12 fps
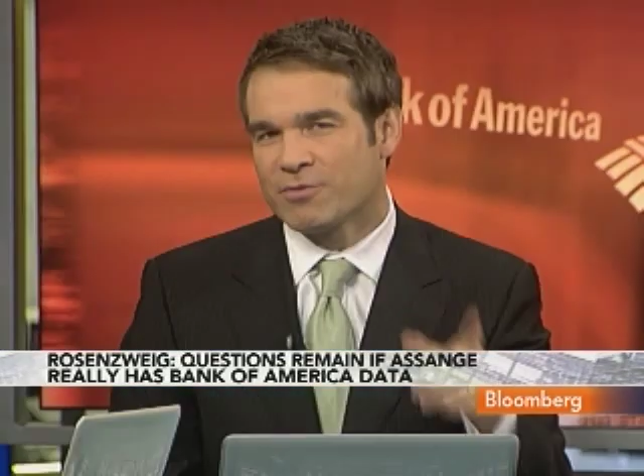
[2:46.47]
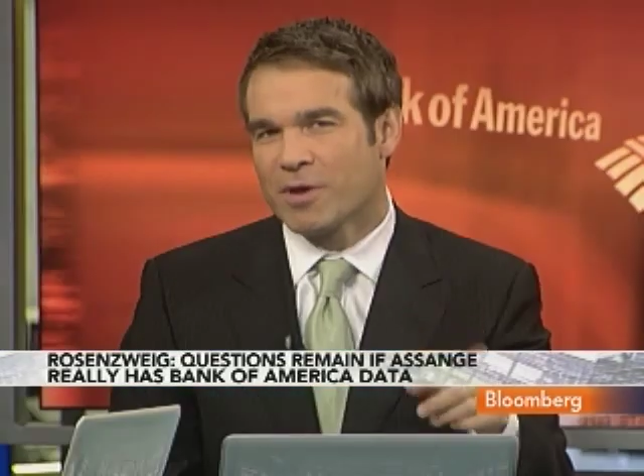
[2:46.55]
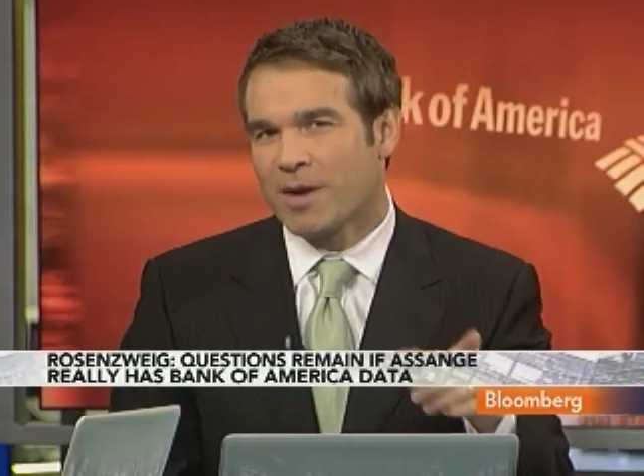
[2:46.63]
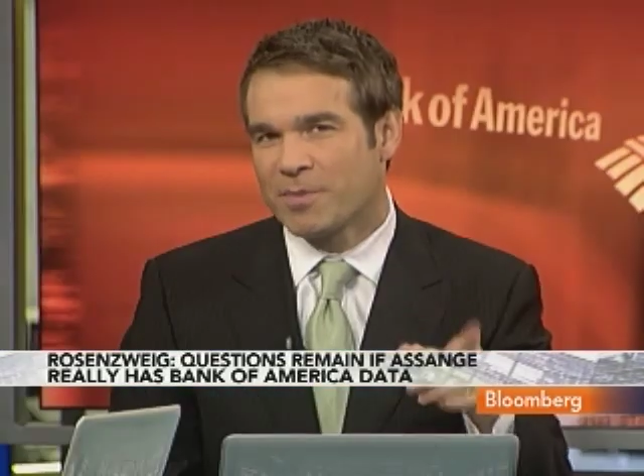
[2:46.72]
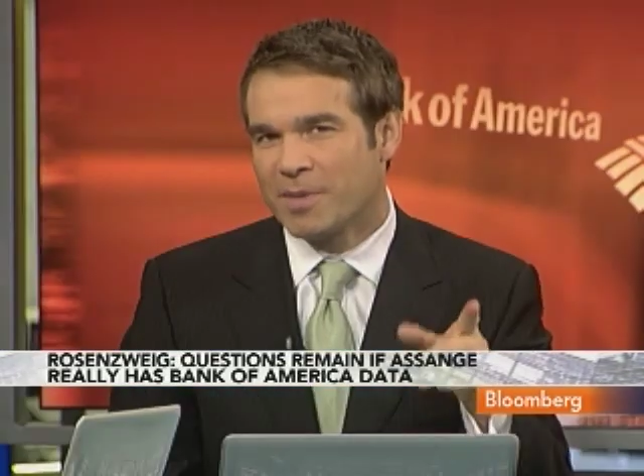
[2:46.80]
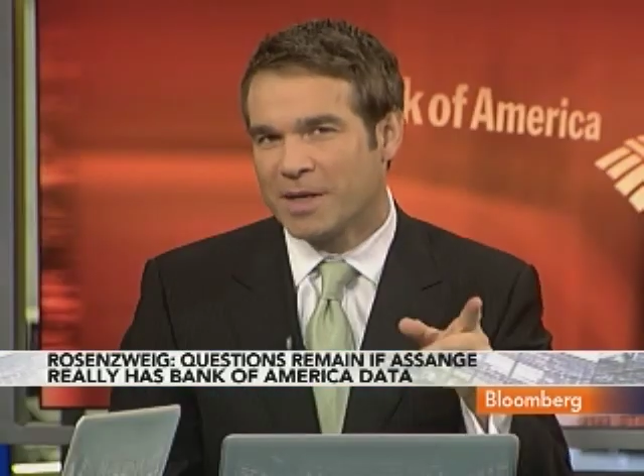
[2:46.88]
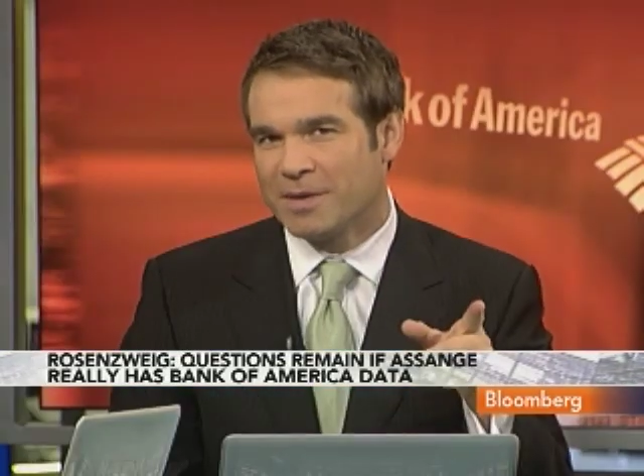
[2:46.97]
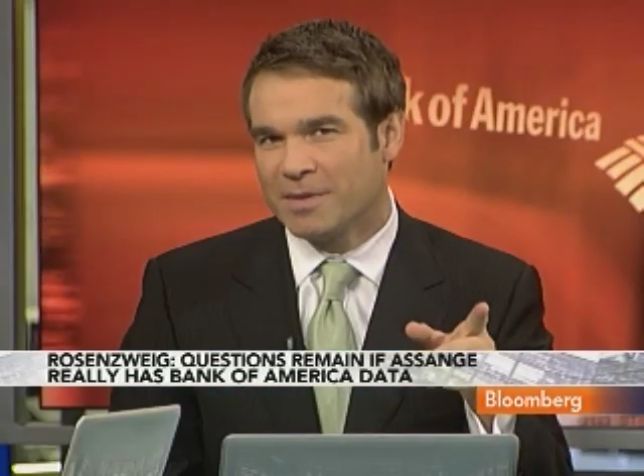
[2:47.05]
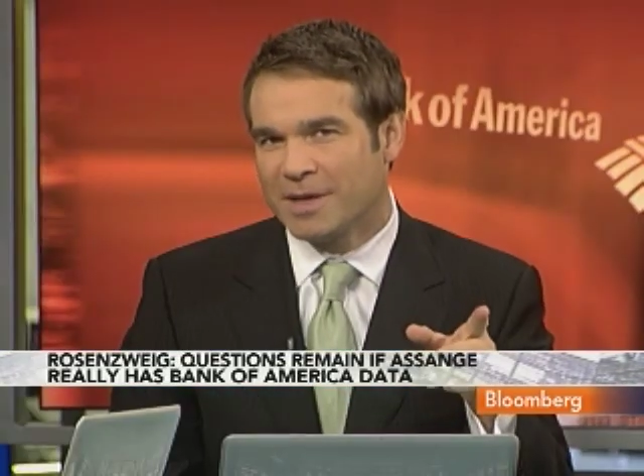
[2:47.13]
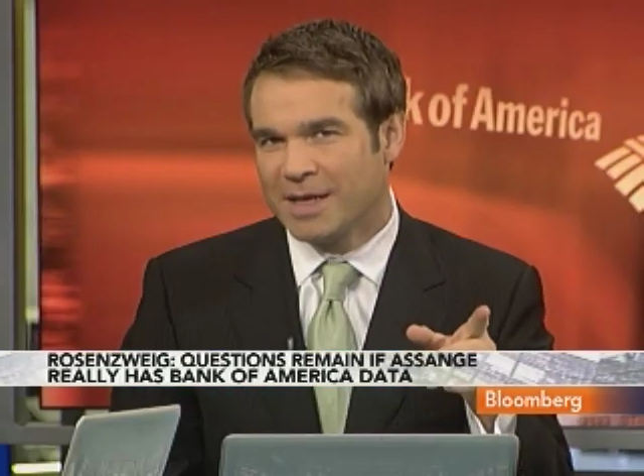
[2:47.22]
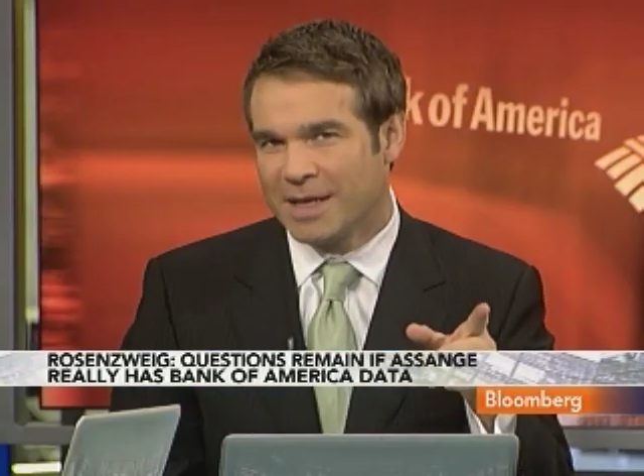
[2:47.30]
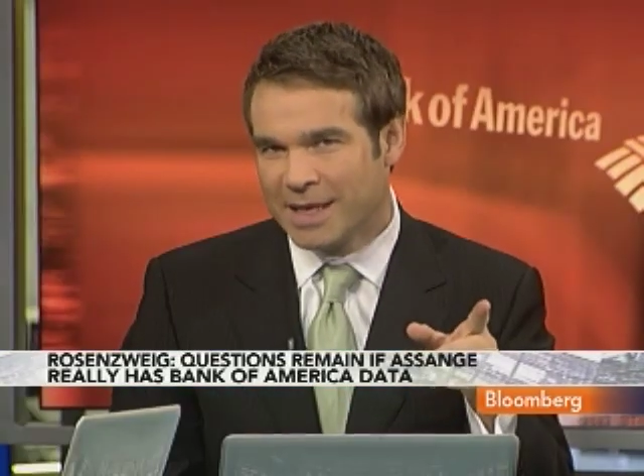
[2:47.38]
interrupt, but
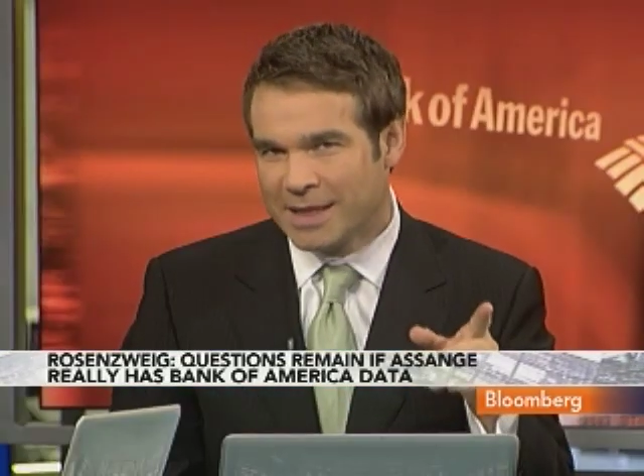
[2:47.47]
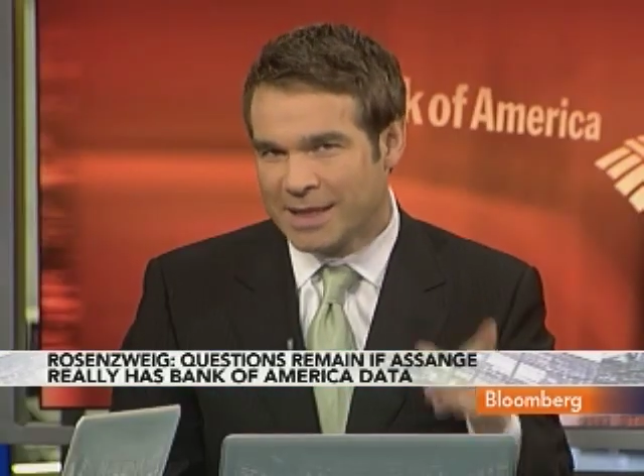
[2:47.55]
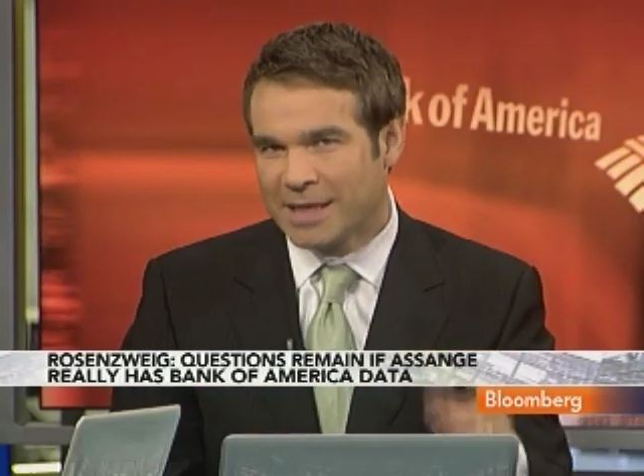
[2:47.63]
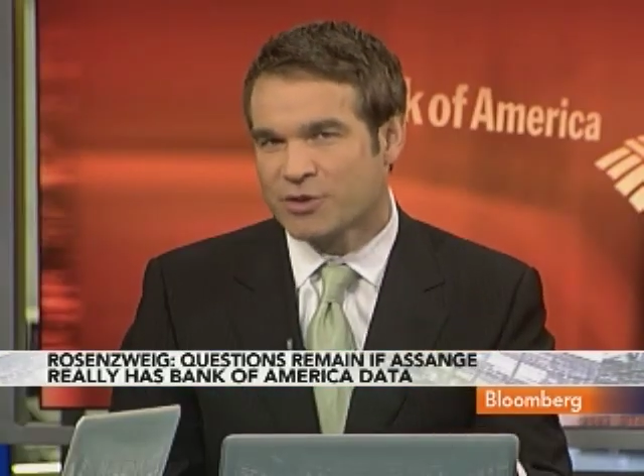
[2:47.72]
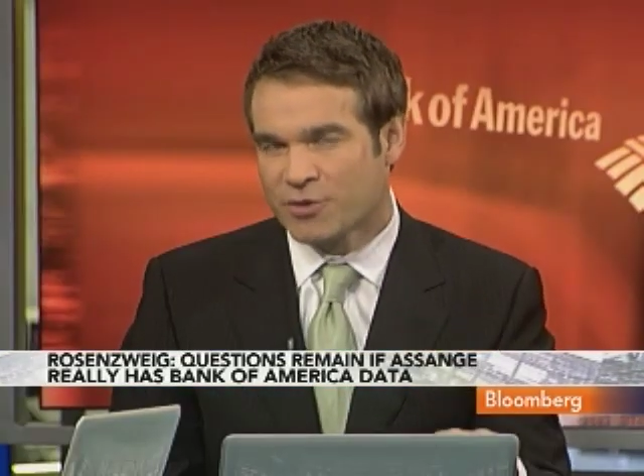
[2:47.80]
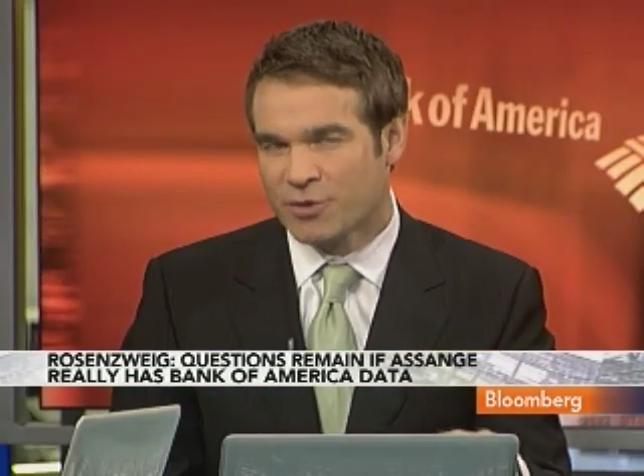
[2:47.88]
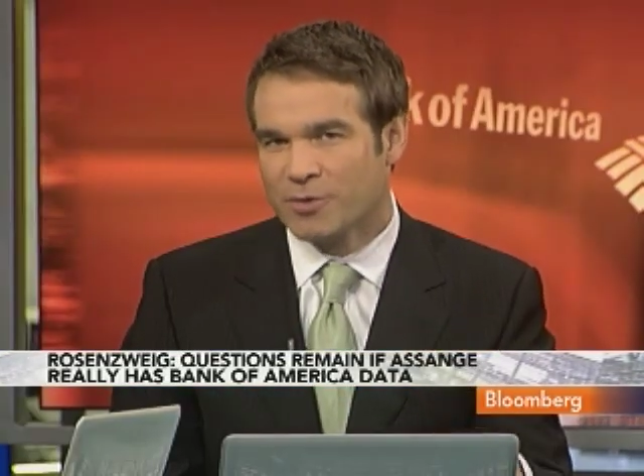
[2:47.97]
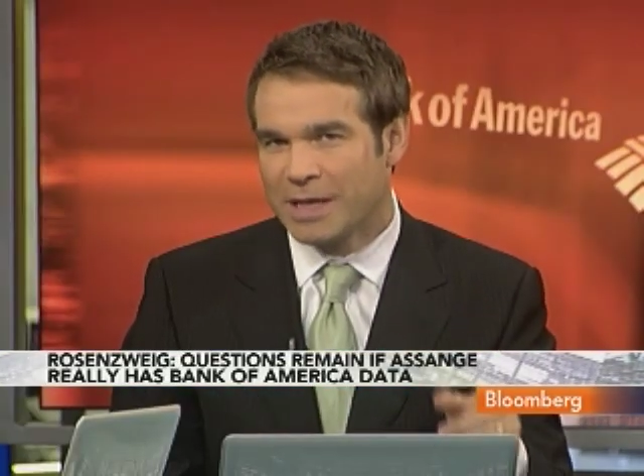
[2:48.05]
that's true.